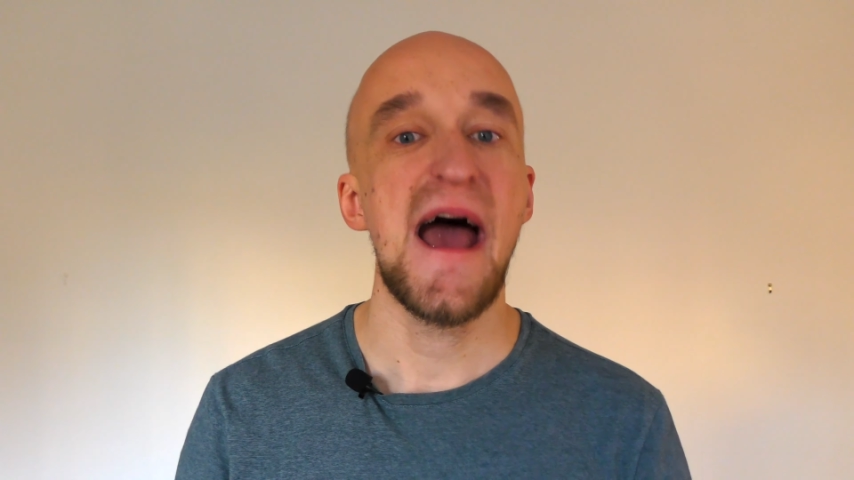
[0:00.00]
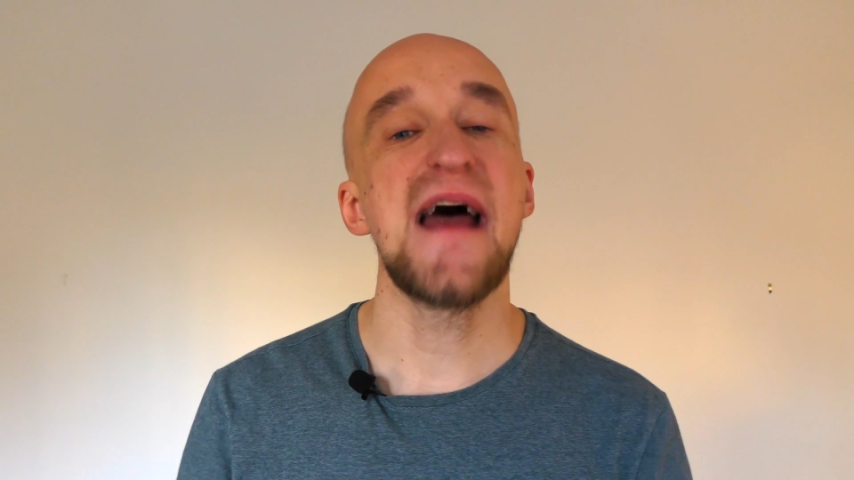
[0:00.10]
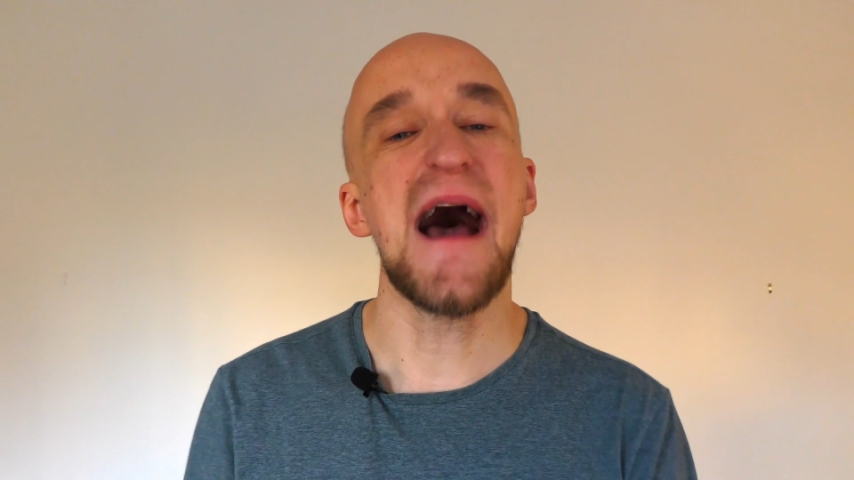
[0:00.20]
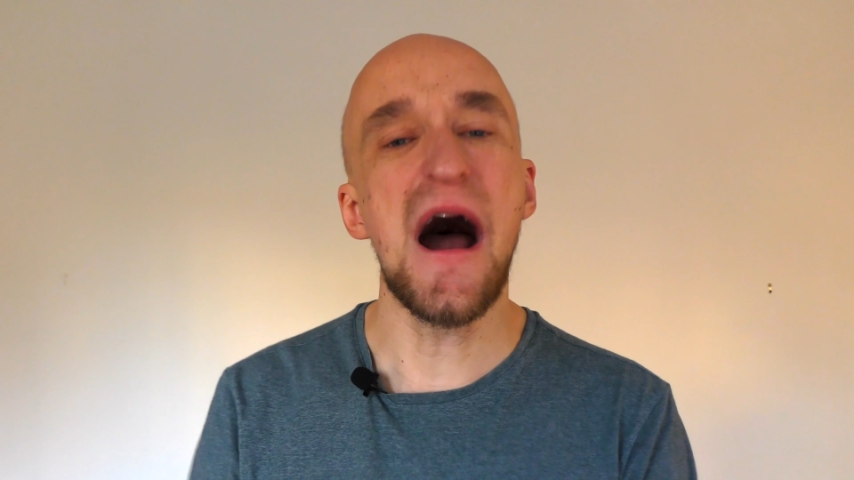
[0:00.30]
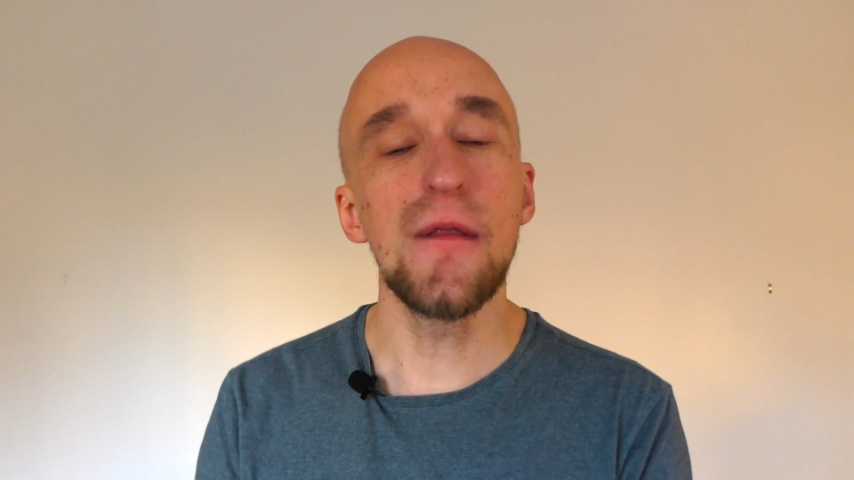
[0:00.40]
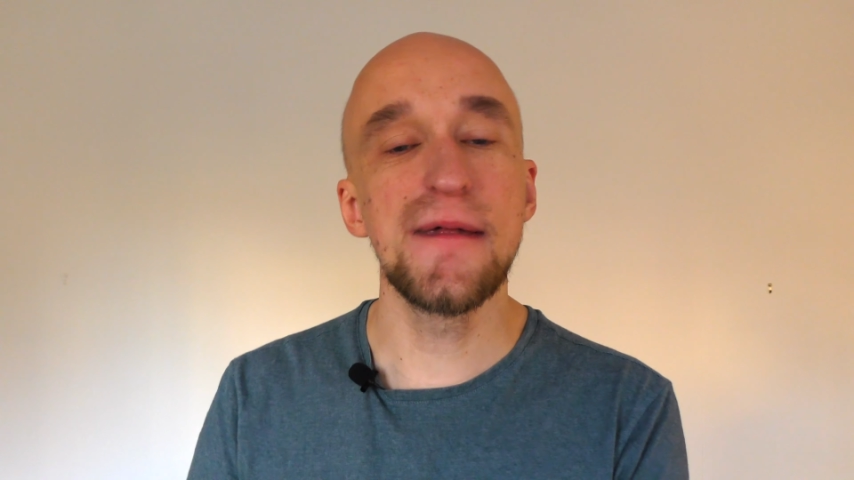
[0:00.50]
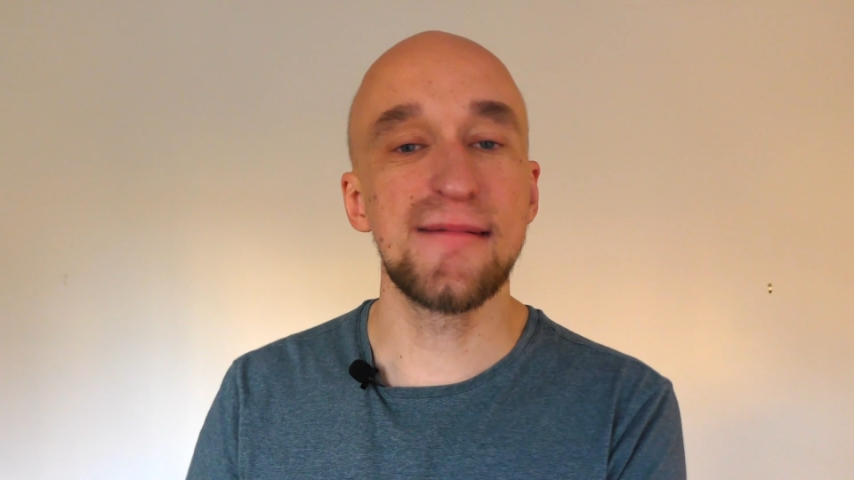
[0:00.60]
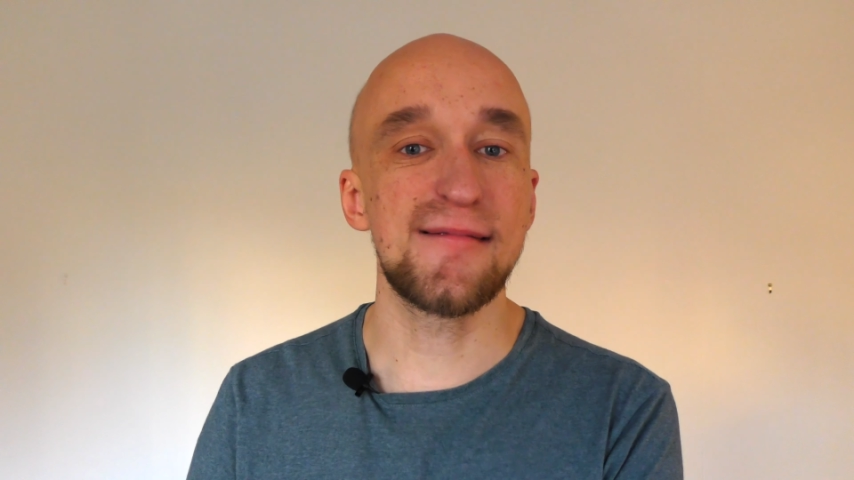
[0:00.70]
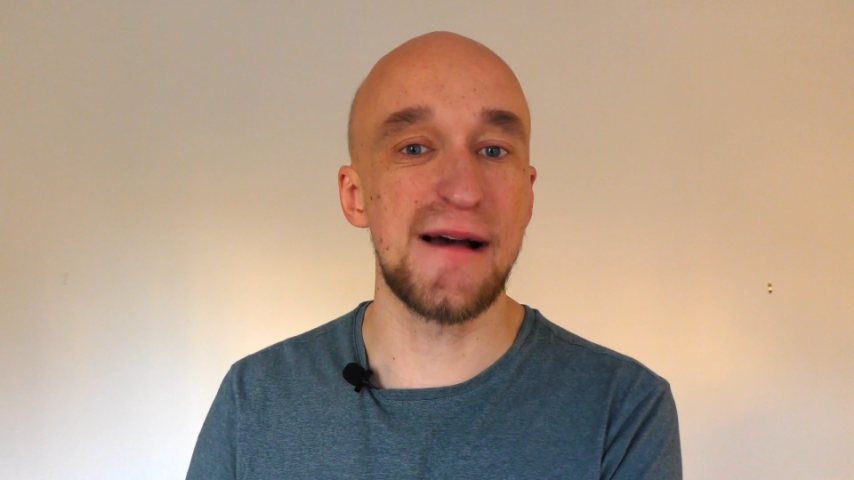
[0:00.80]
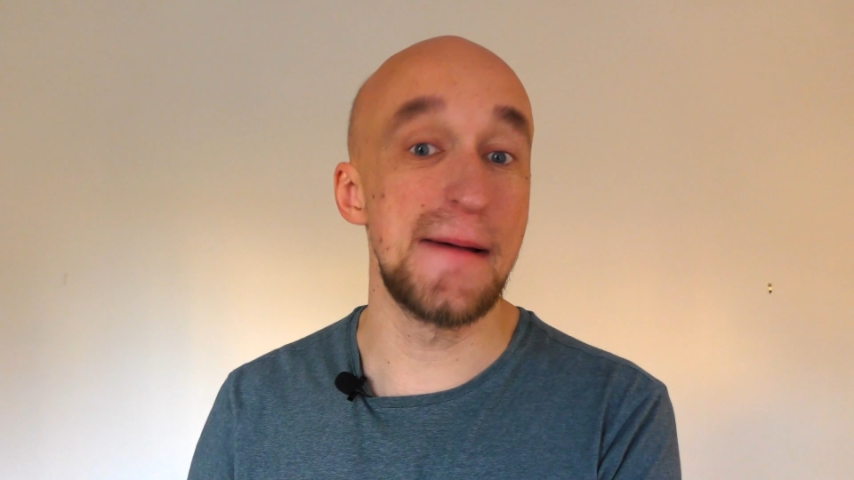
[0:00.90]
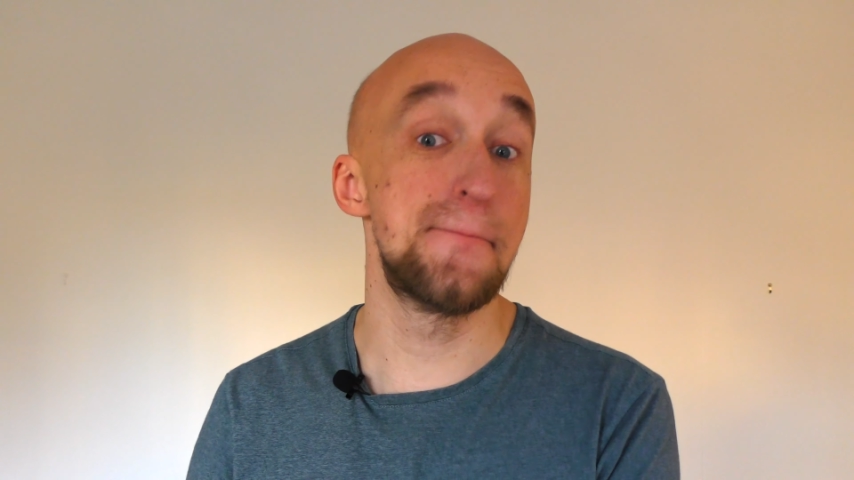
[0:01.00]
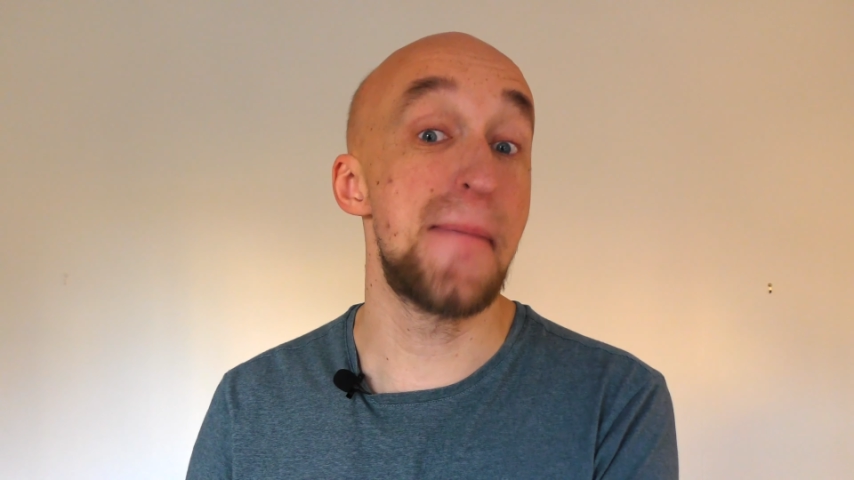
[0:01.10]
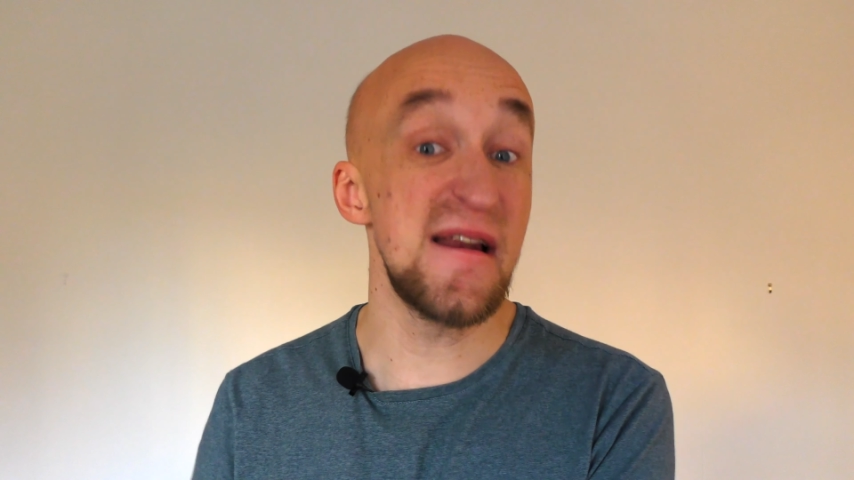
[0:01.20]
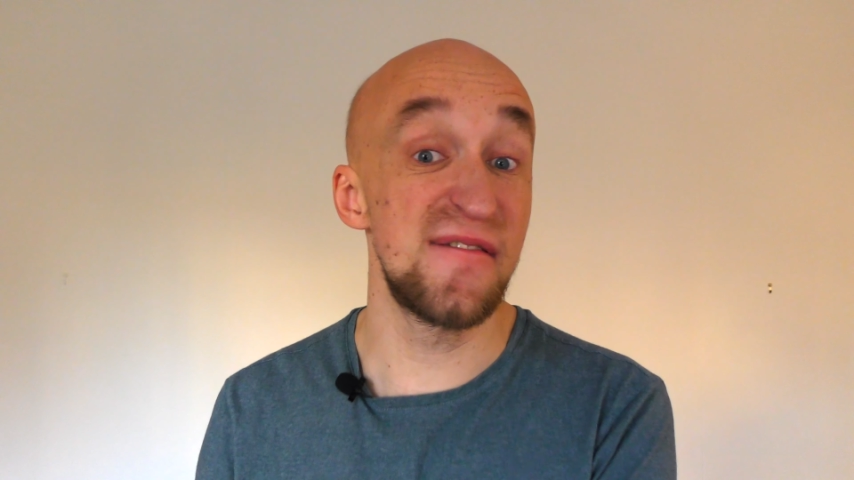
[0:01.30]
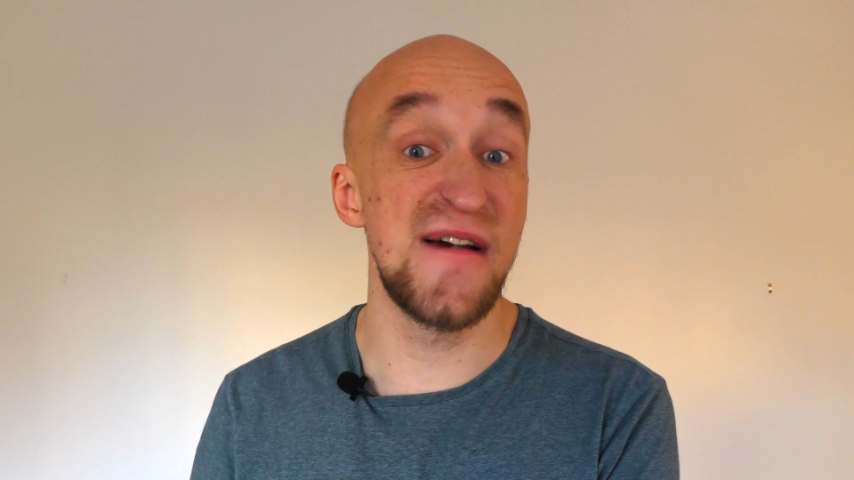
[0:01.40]
and how this is gonna
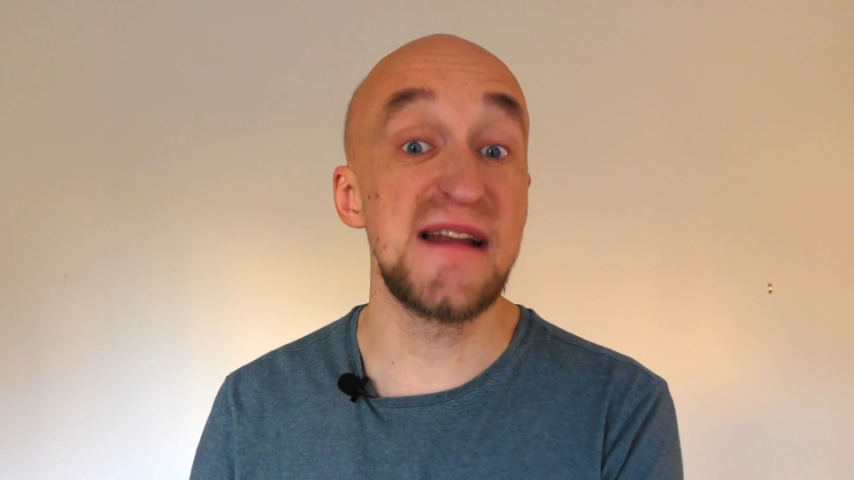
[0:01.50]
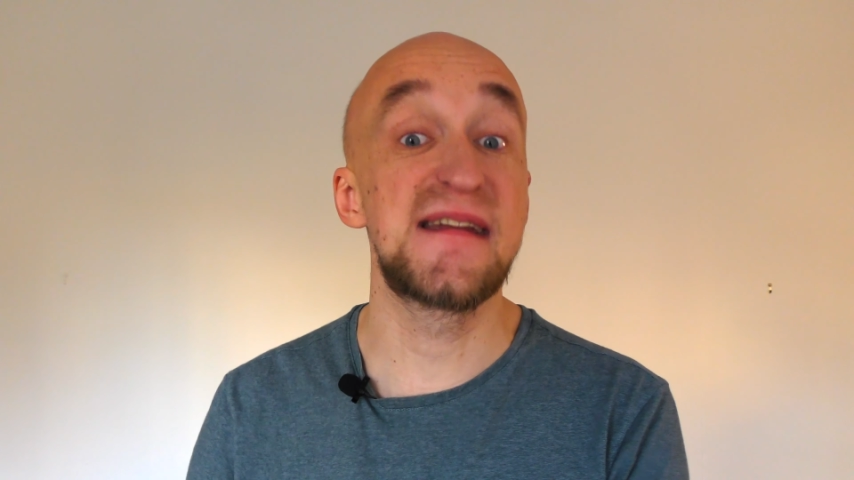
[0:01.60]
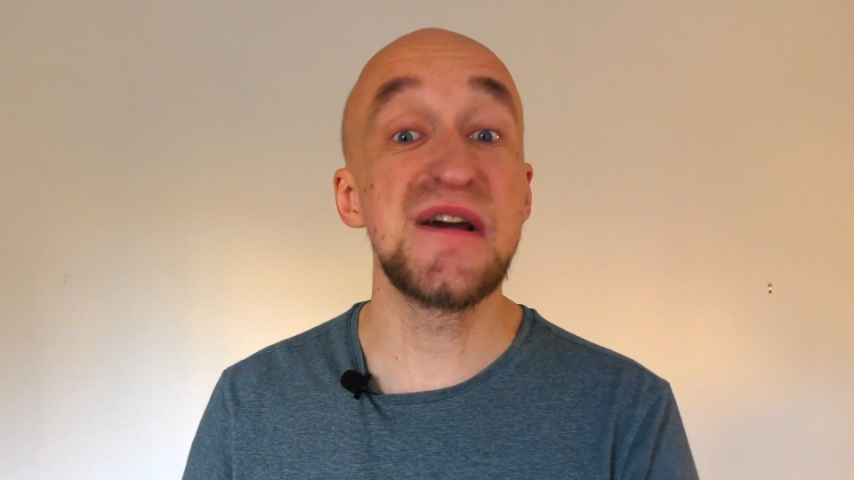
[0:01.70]
benefit